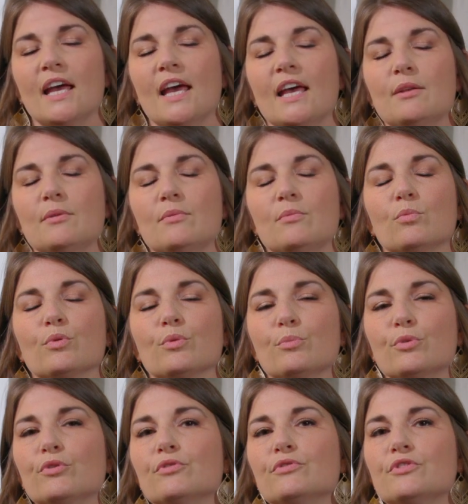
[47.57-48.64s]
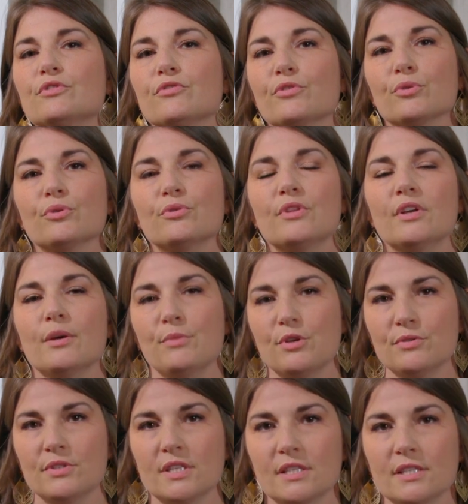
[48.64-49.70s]
and removed through the
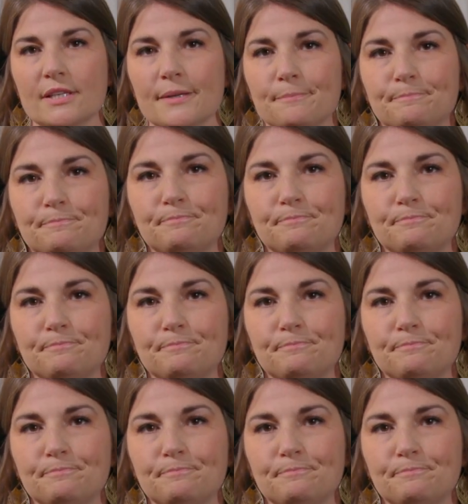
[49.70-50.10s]
immune system.